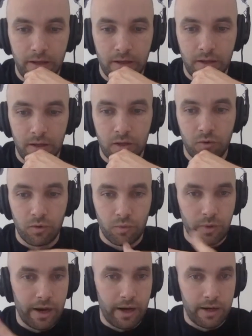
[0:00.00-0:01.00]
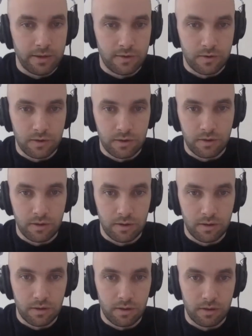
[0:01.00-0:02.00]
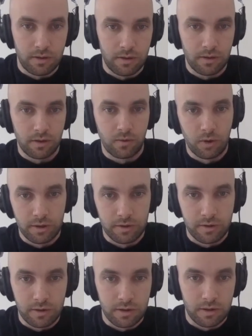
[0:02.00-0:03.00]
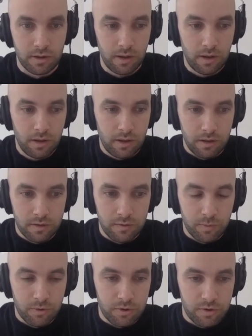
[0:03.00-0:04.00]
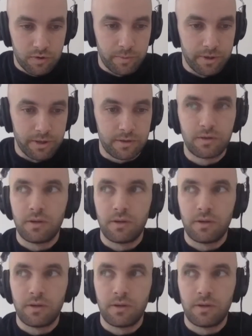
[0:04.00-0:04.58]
equal rights and equality in sports, but